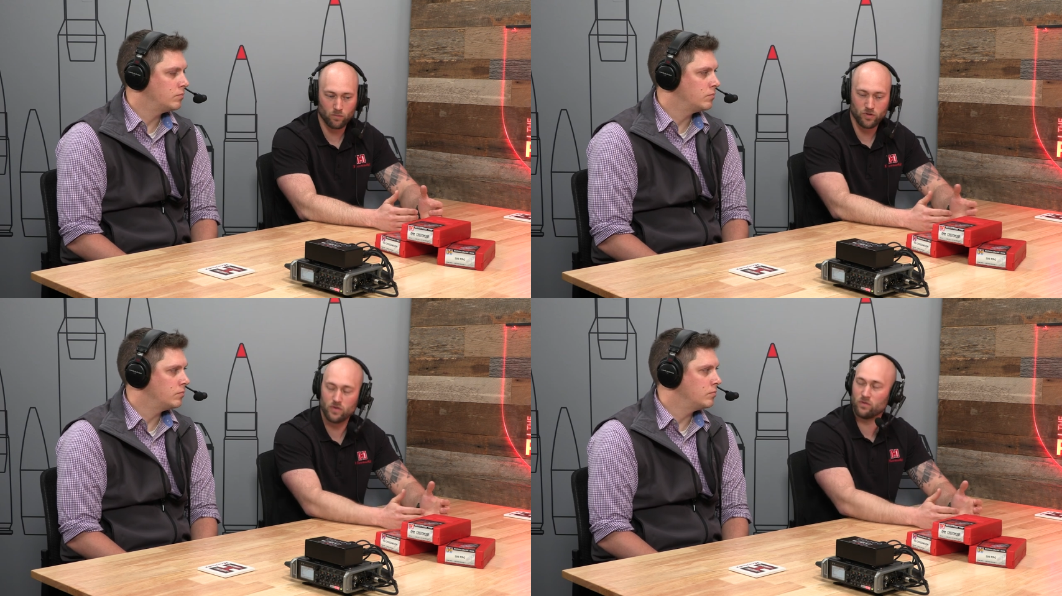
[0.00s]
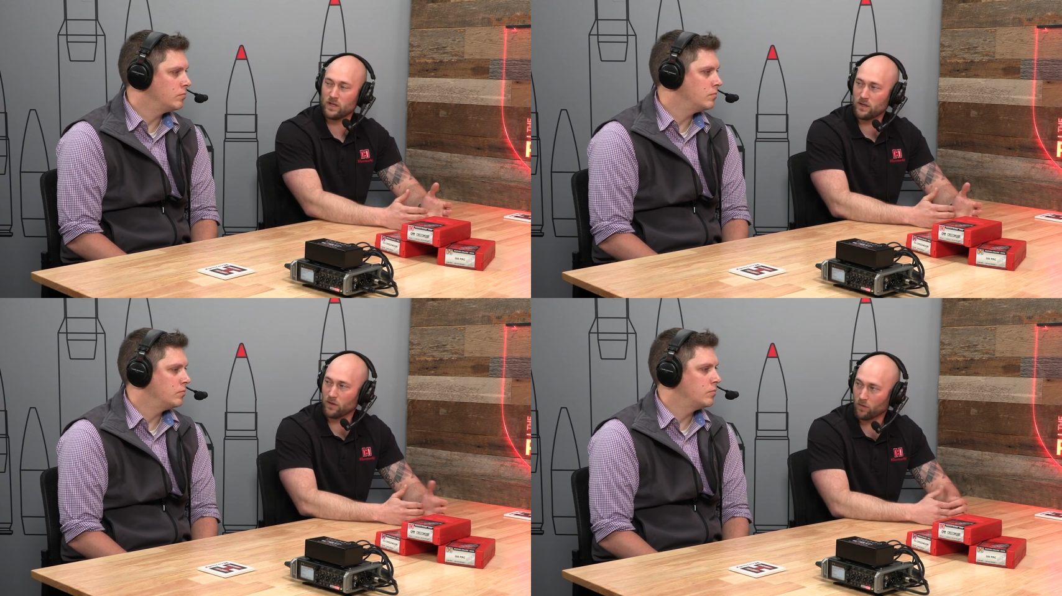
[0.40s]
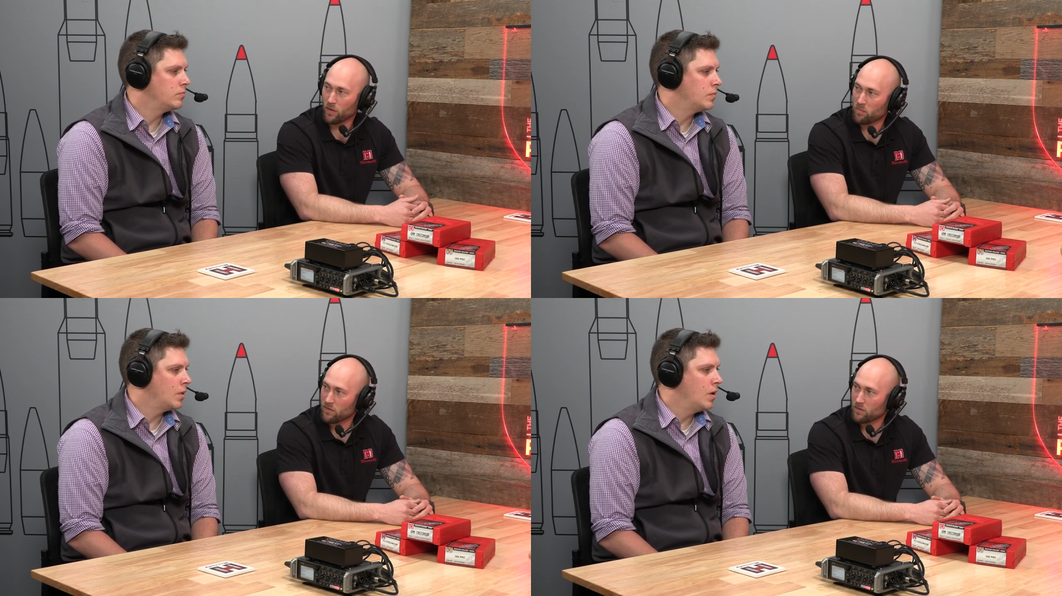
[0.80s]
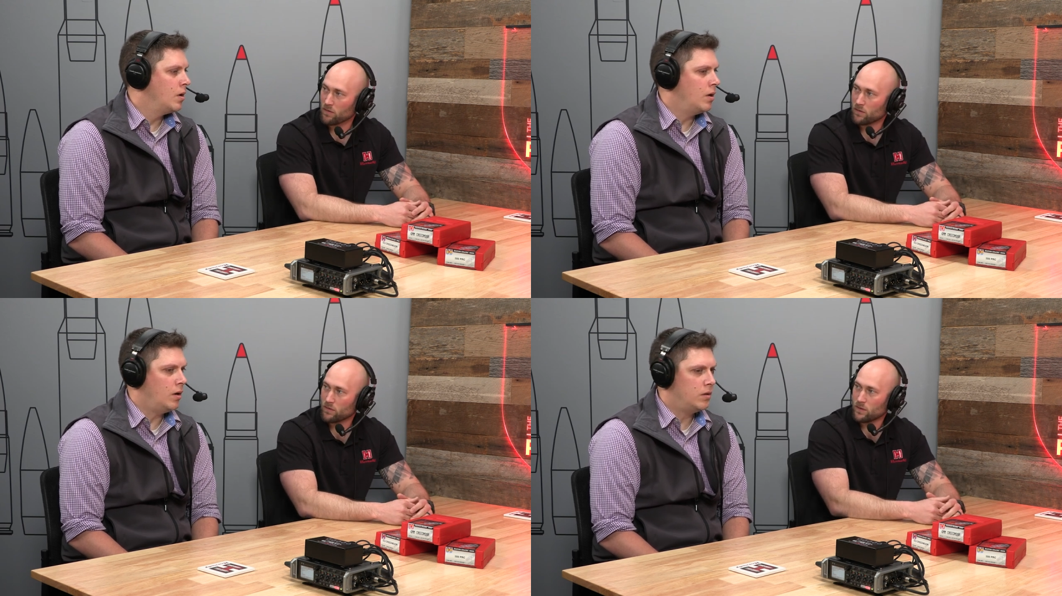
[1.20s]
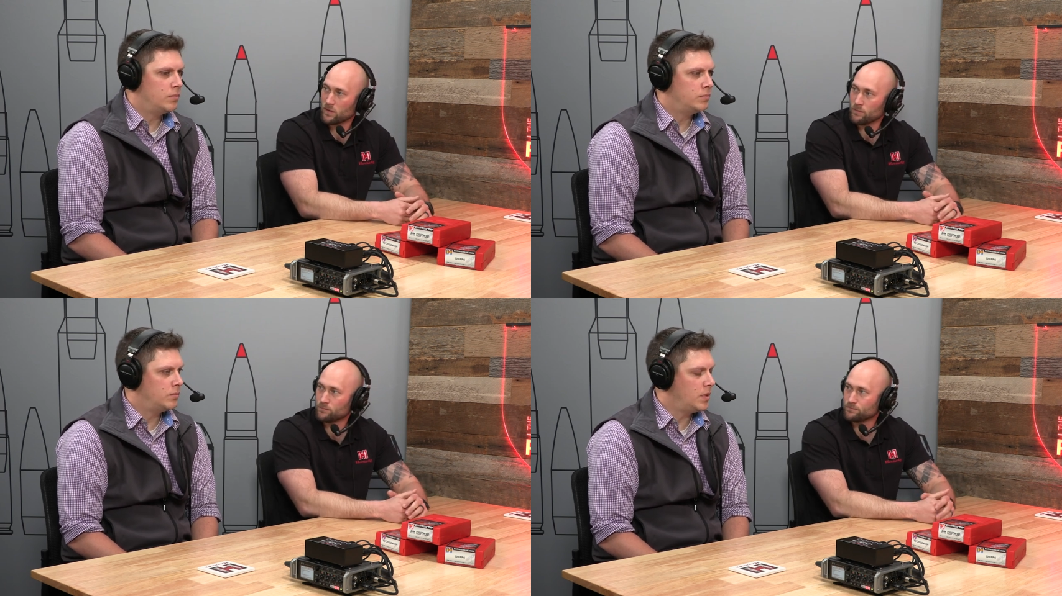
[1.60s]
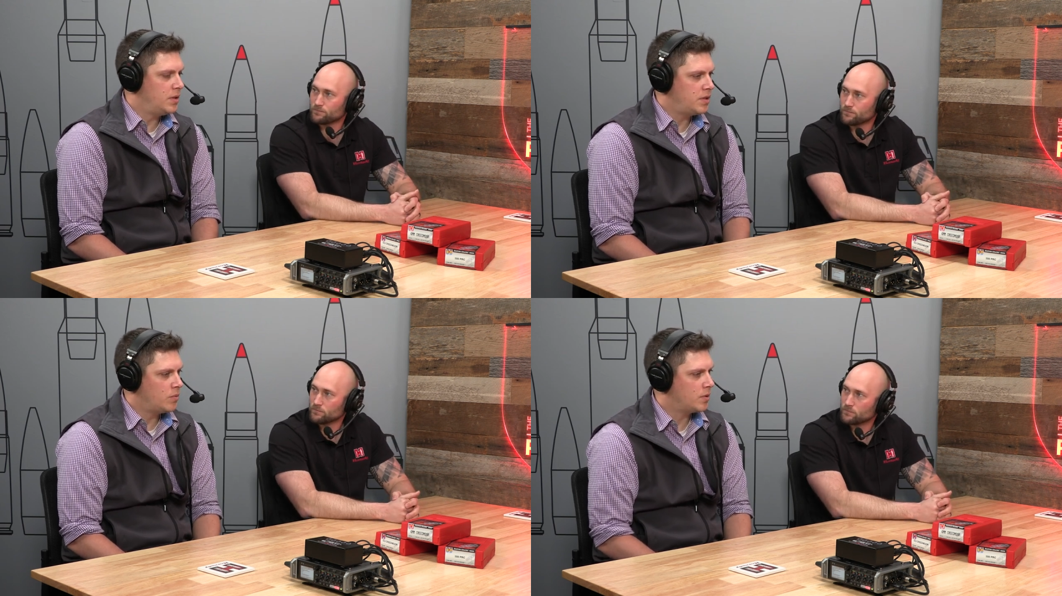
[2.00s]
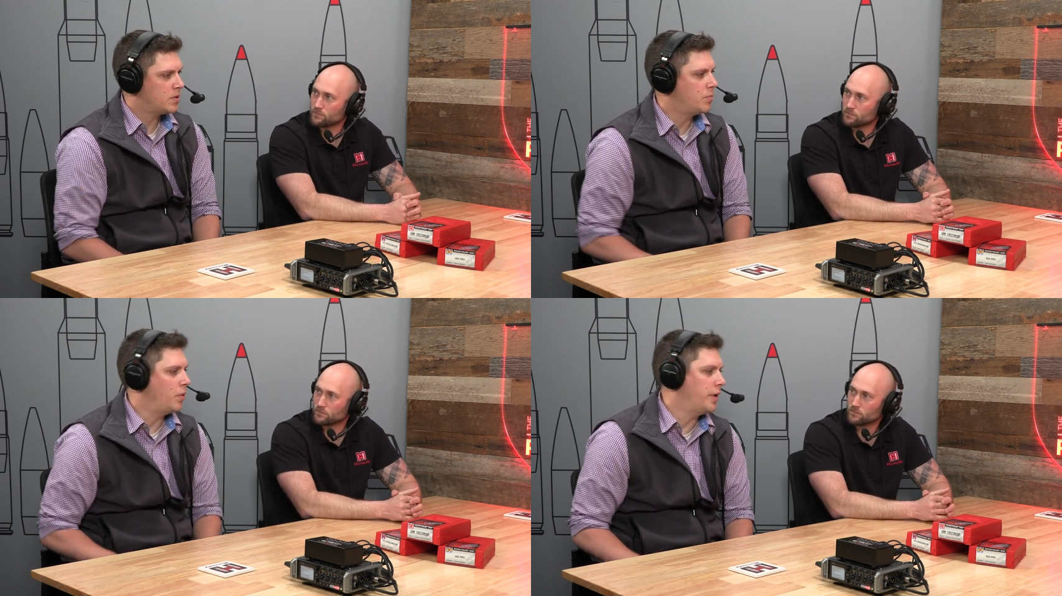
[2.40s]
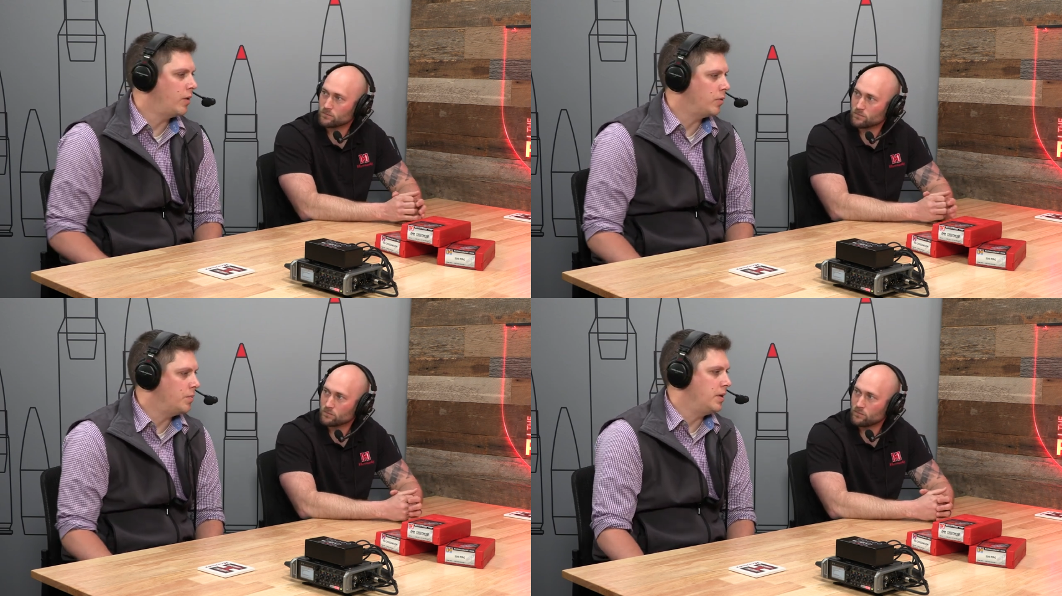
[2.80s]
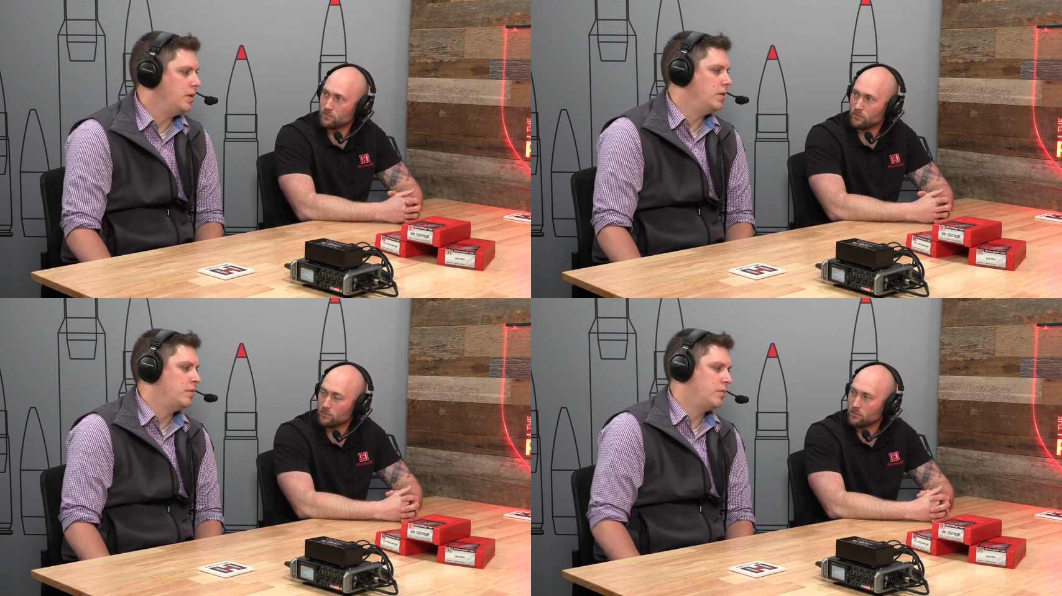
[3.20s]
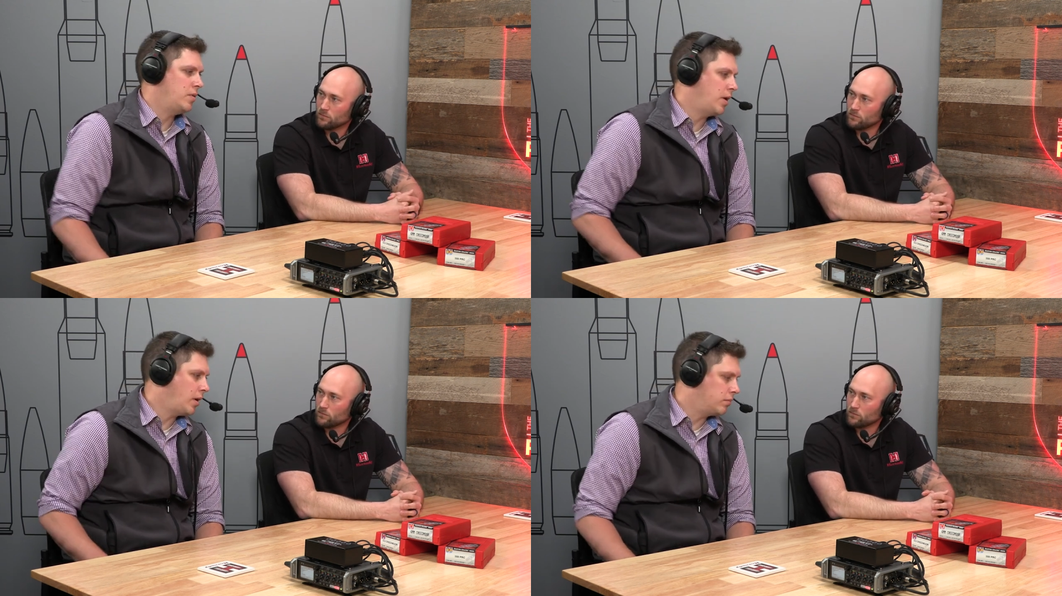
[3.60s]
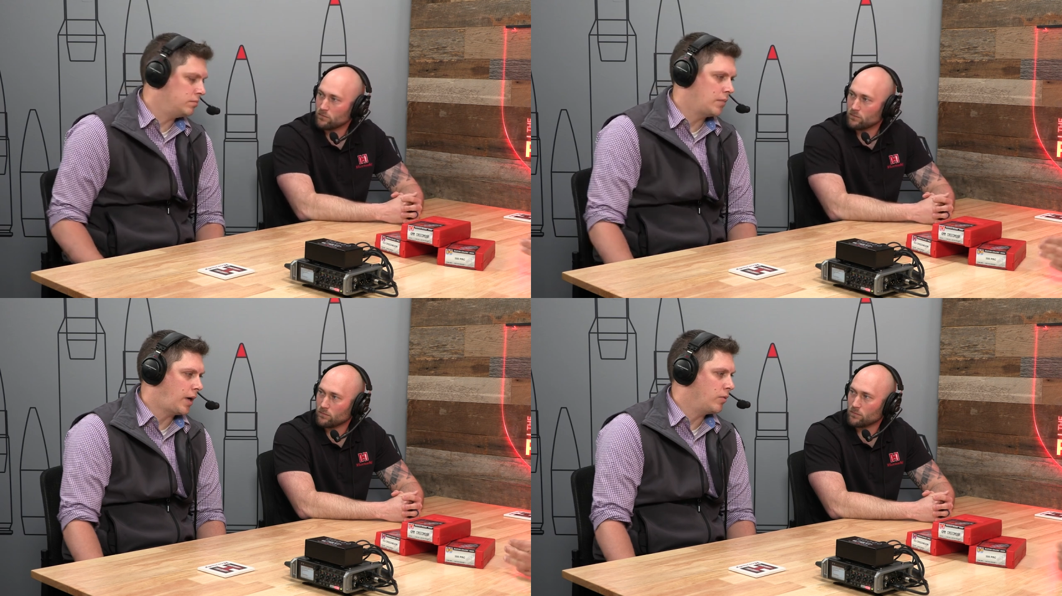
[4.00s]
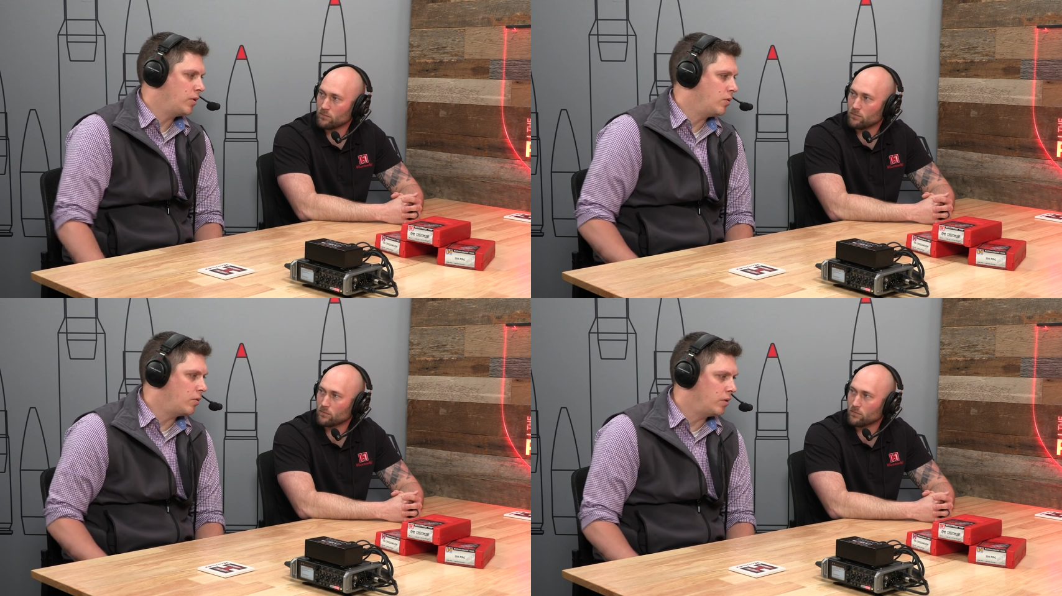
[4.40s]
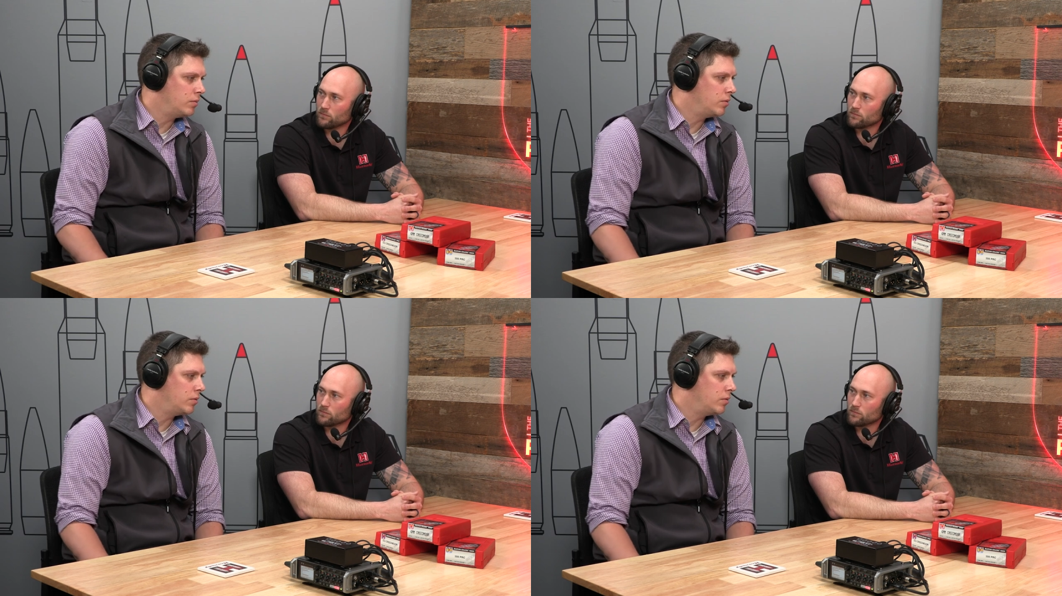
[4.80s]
Speaker 1: do you need to crimp? Um, easy ones to point out would be if you got high recoil,